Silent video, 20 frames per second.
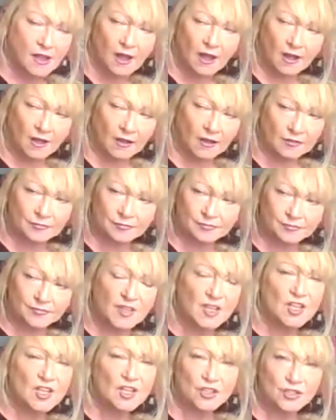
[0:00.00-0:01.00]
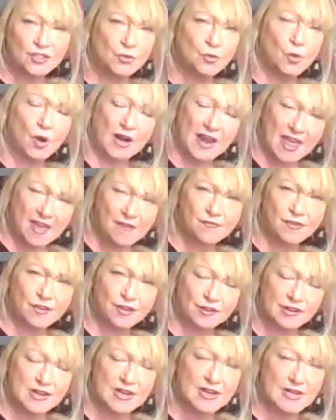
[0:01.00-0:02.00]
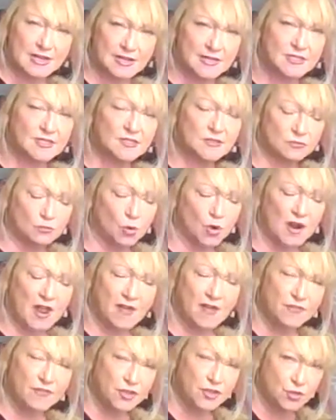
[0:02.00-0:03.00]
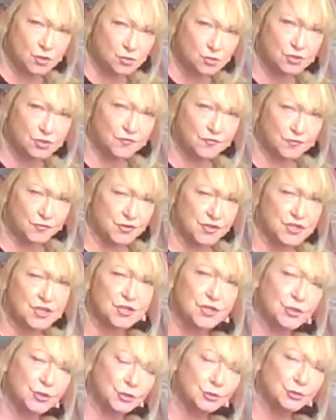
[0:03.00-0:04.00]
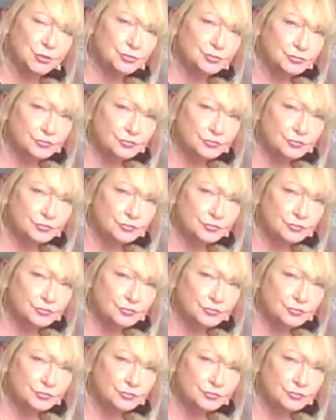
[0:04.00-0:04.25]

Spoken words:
You do whatever it is, whatever you do for you.